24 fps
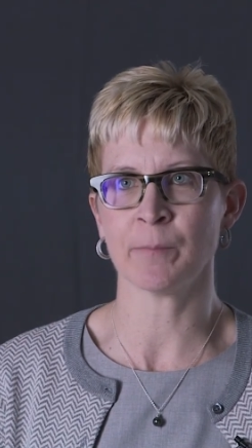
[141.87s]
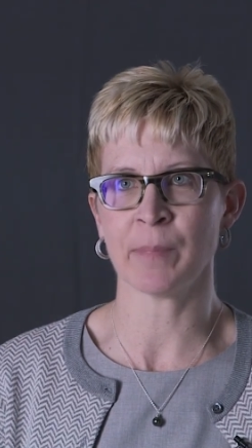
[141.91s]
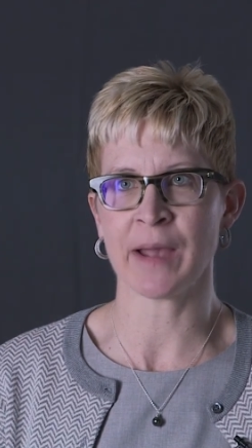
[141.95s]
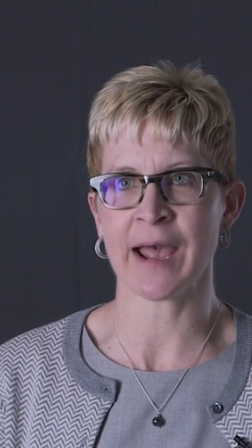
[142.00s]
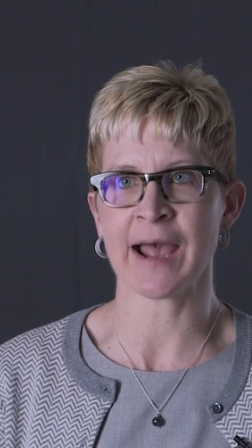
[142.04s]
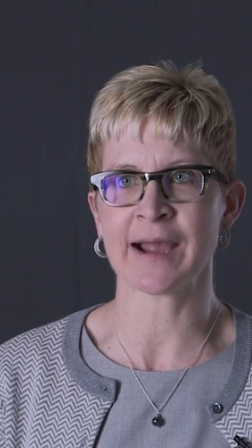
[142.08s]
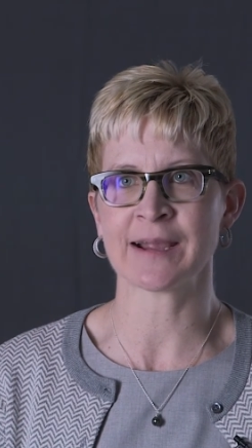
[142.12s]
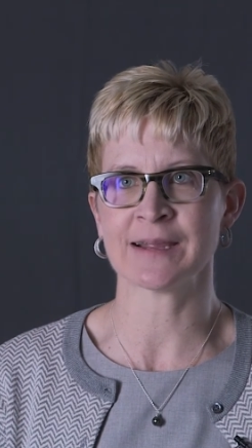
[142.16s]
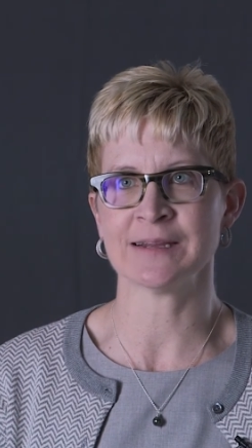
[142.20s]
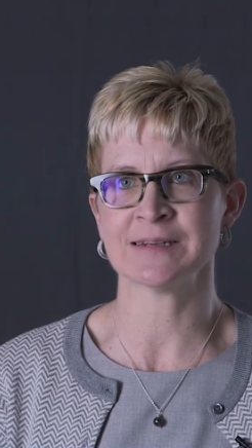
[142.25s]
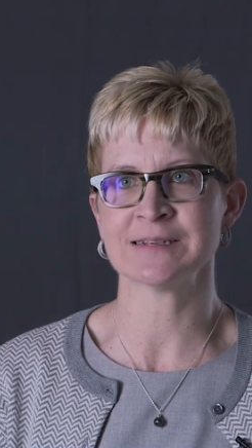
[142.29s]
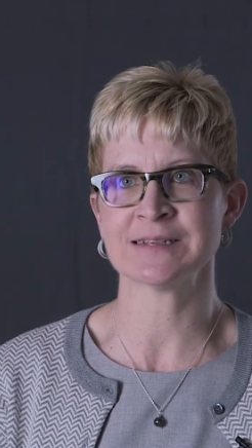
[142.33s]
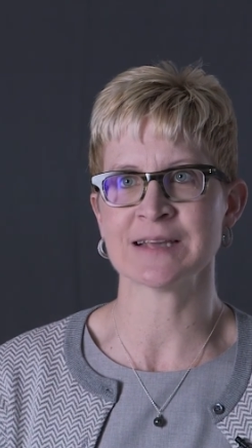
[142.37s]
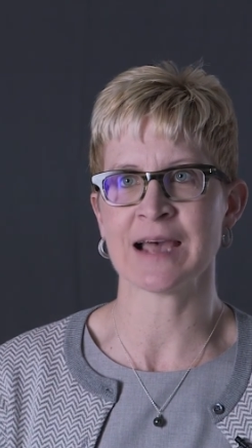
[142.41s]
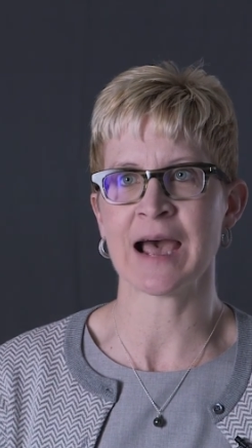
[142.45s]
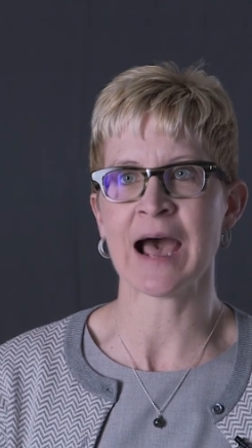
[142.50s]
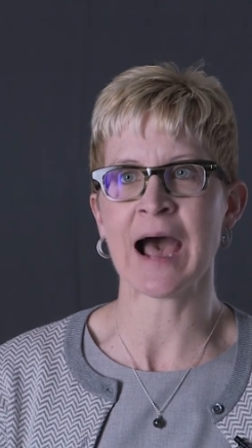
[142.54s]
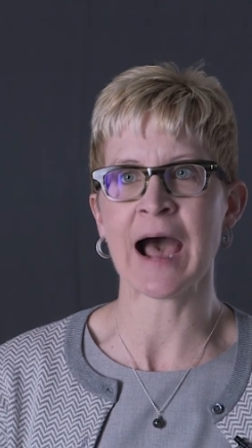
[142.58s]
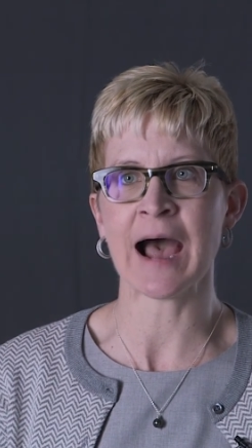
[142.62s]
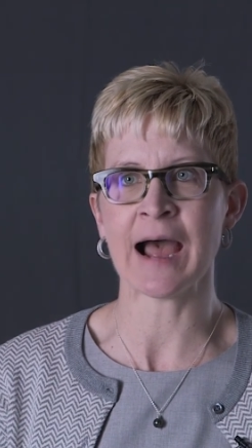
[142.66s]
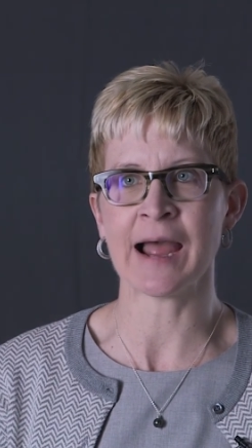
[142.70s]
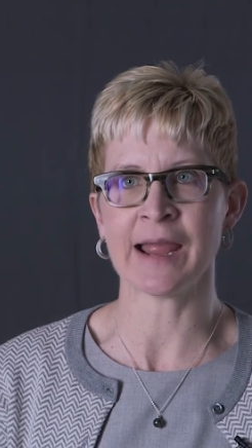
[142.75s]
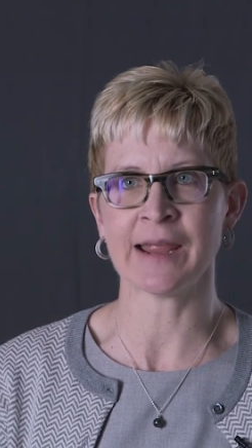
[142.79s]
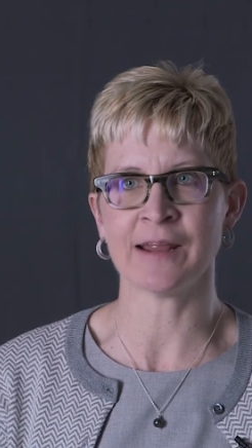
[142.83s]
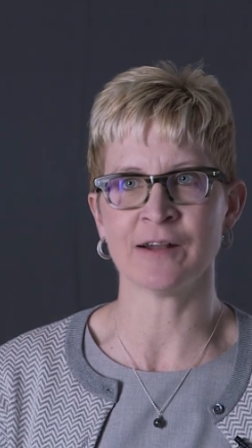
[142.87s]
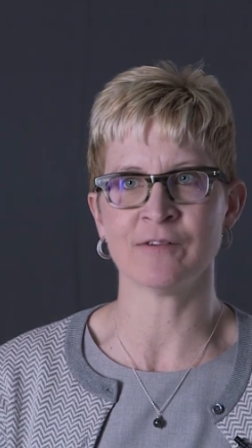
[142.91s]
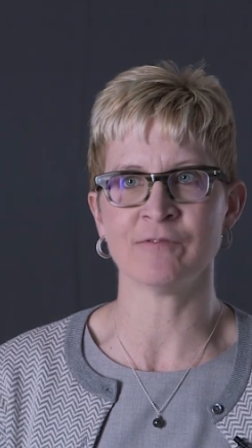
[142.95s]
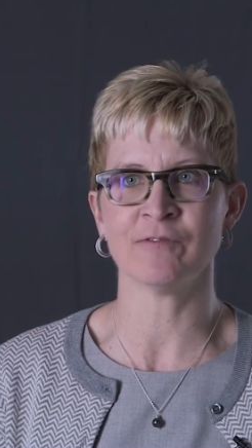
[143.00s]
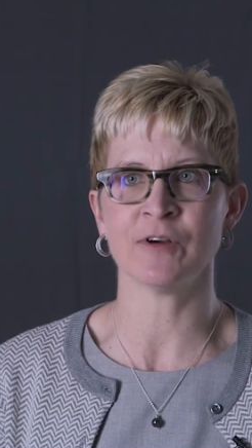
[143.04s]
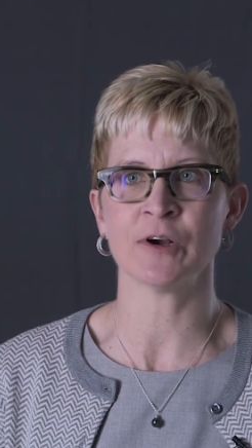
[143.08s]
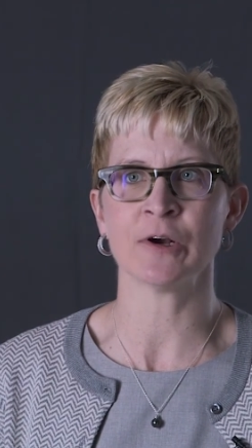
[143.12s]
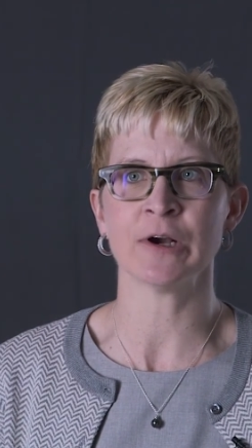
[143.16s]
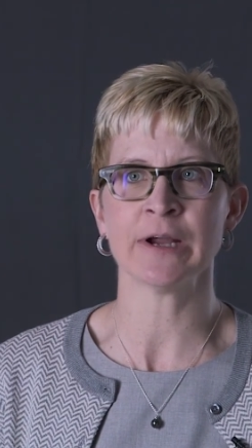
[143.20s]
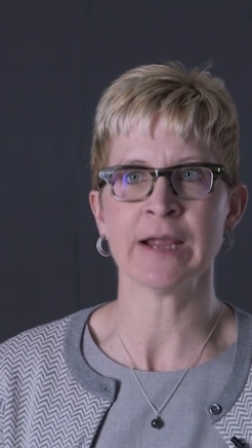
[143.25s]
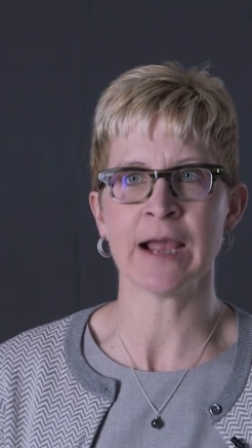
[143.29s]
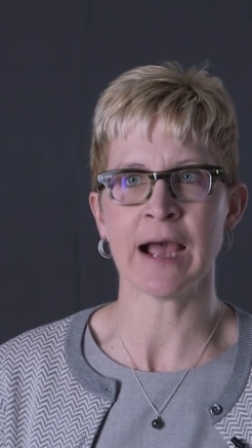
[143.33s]
back into high and
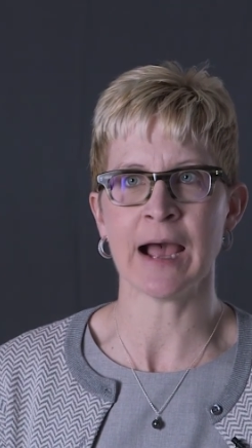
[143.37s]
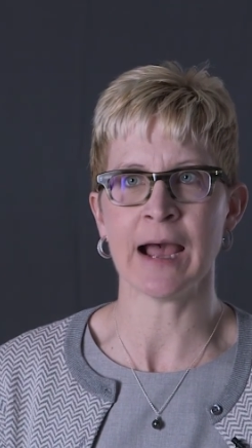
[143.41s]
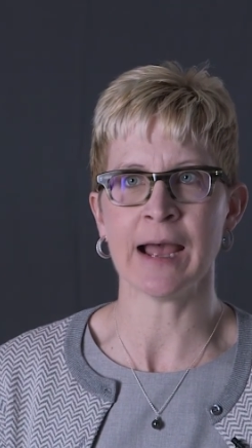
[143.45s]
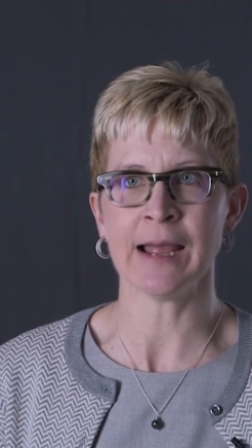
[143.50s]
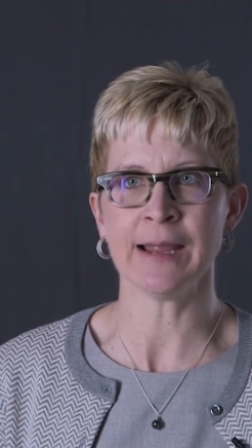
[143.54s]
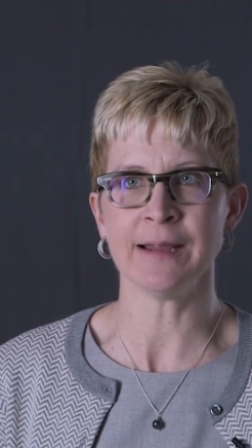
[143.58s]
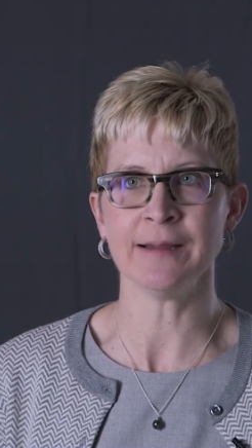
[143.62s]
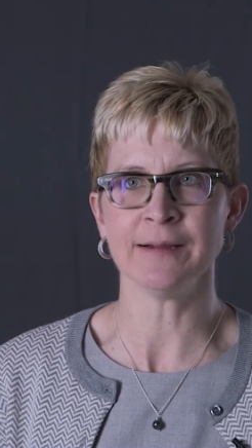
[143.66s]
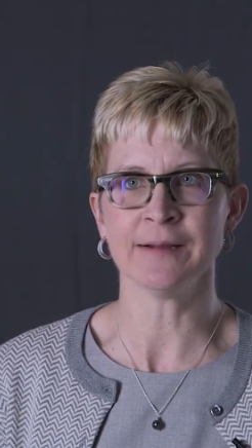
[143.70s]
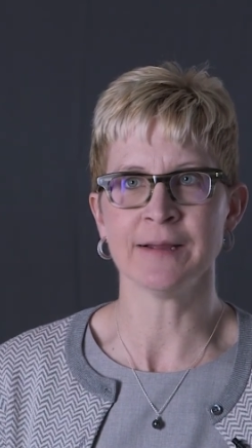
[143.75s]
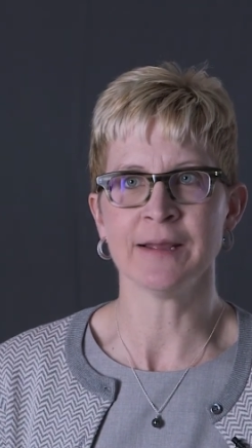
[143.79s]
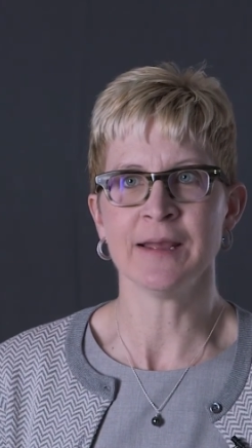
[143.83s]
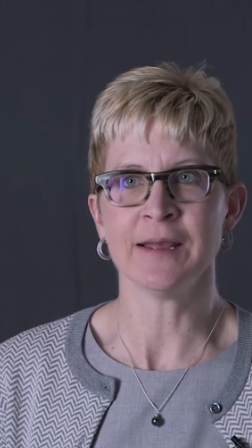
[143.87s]
very high.